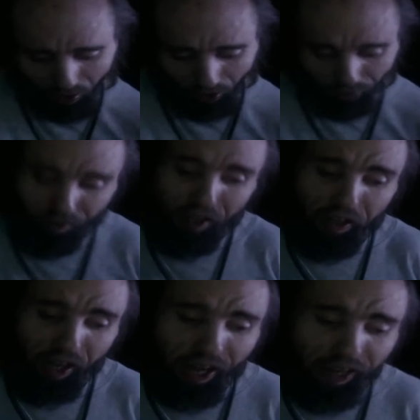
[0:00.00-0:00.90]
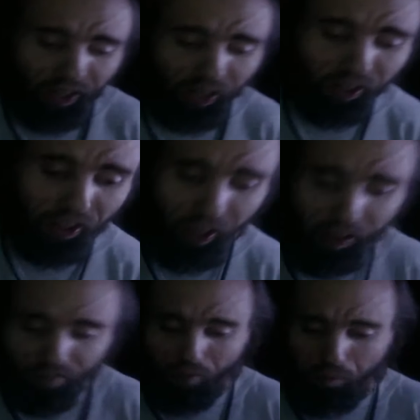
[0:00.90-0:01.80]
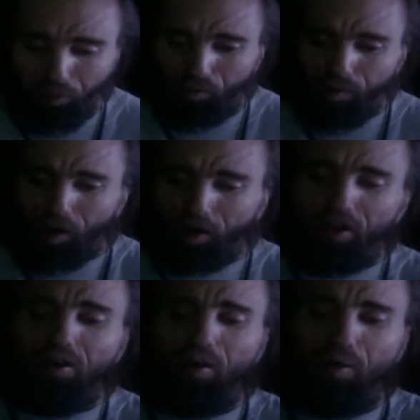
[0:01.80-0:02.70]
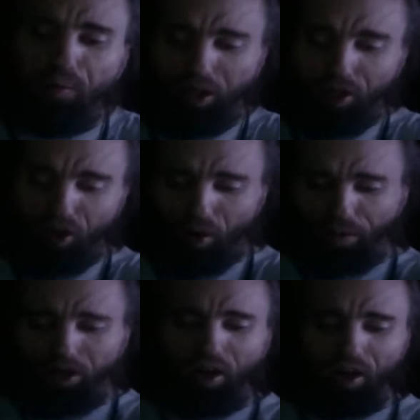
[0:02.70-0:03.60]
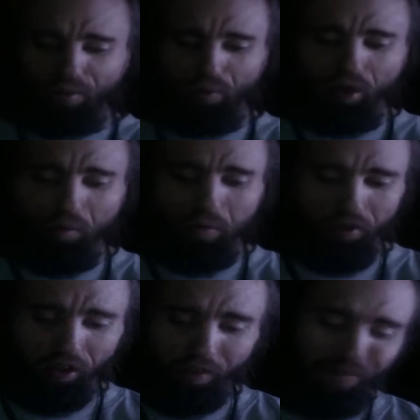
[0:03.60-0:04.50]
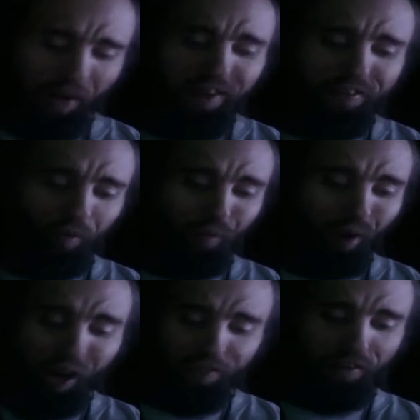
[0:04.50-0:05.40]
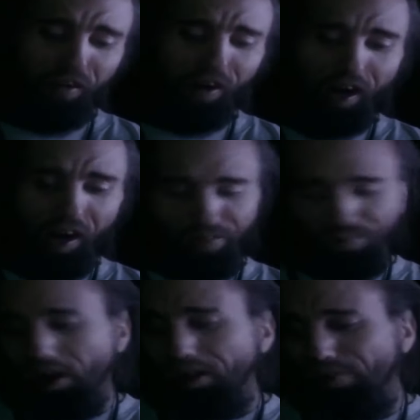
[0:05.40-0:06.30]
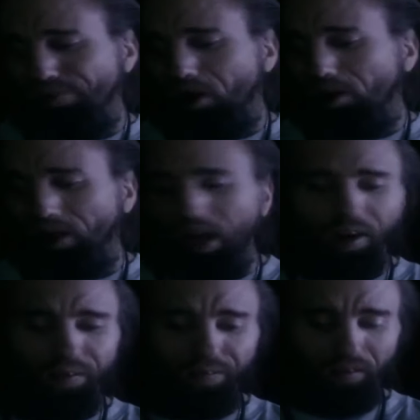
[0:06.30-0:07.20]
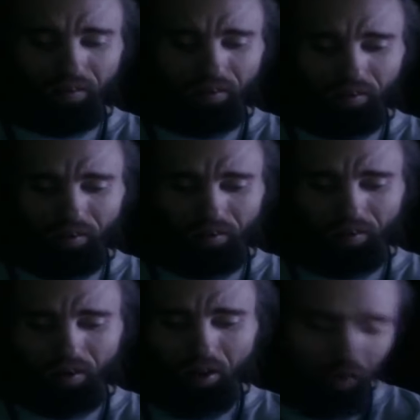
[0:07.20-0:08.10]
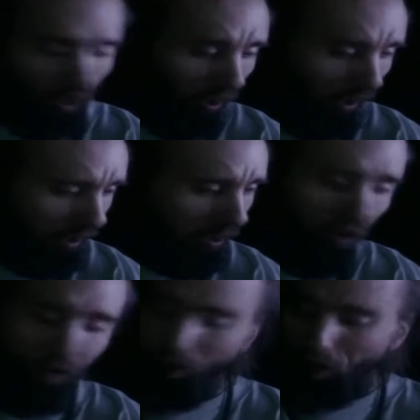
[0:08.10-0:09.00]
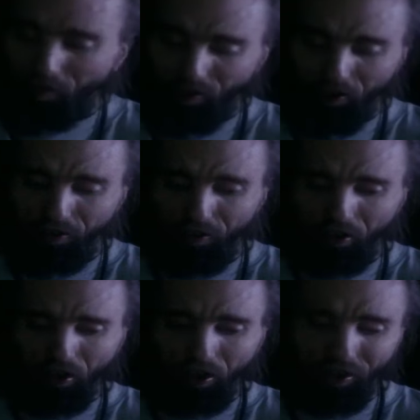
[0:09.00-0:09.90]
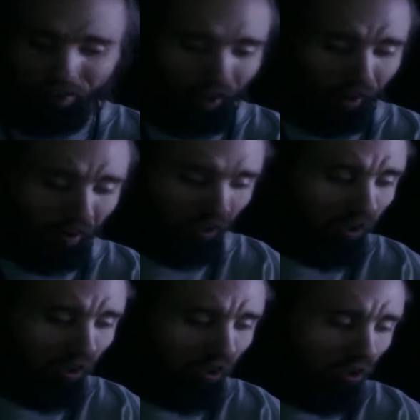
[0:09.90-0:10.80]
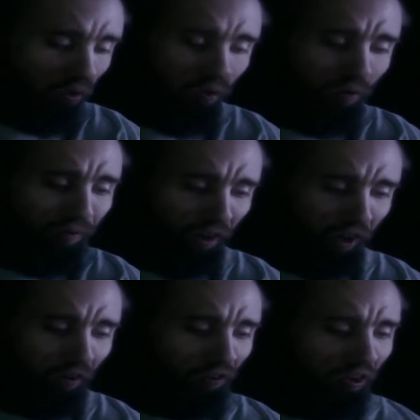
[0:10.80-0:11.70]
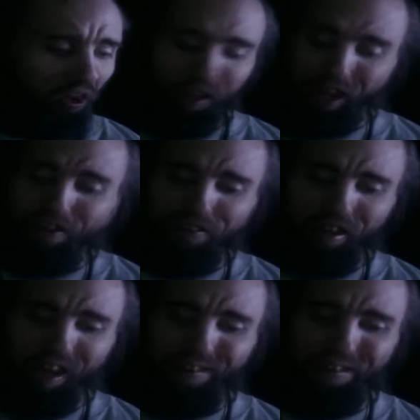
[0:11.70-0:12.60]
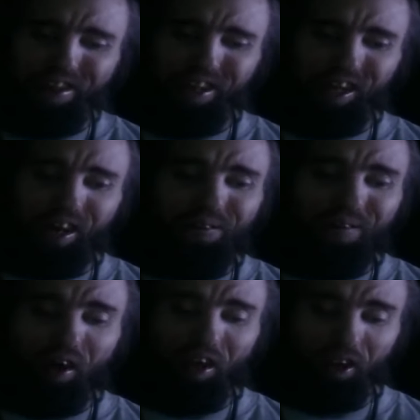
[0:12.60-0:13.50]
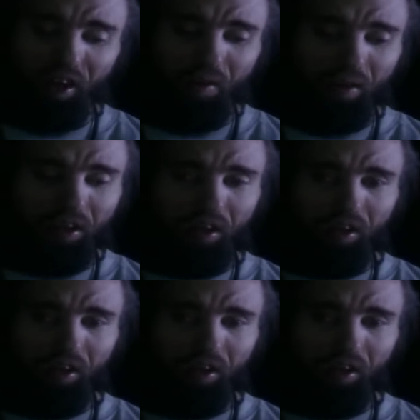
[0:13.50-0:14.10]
You think I ain't got connections, motherfucker? What you don't realize, William, is that the feds are watching your ass right the fuck now. They're in your servers. They're in your YouTube channels. They see everything you're fucking doing.